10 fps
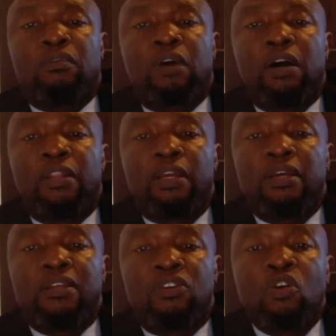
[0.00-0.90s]

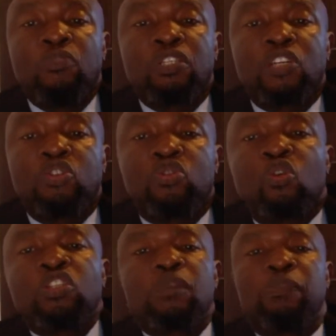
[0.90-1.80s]
The Rome Statute
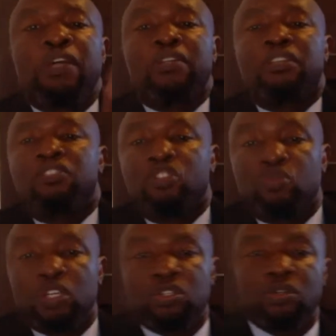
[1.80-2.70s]
contemplated
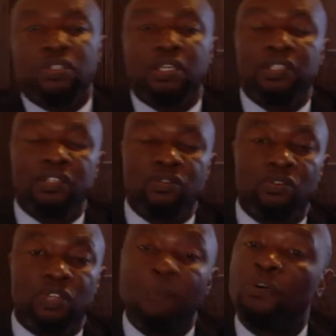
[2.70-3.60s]
situations such as
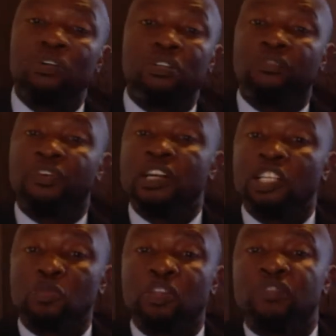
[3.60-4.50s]
those. I'm not referring
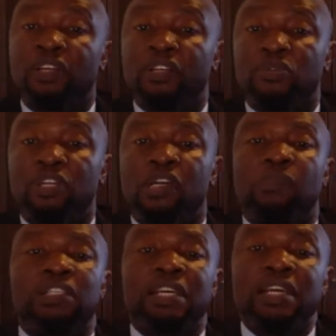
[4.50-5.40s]
specifically to that,
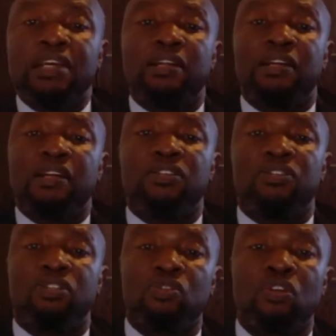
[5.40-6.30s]
but any other
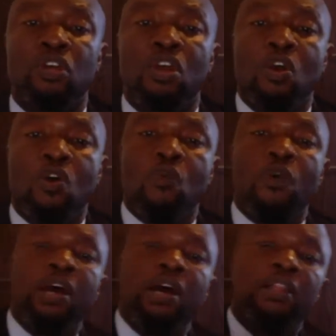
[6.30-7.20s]
instance
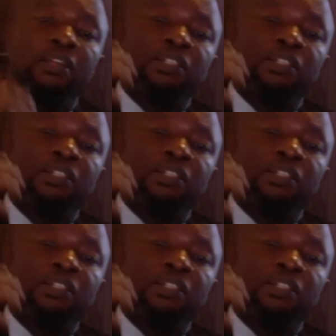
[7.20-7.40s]
where the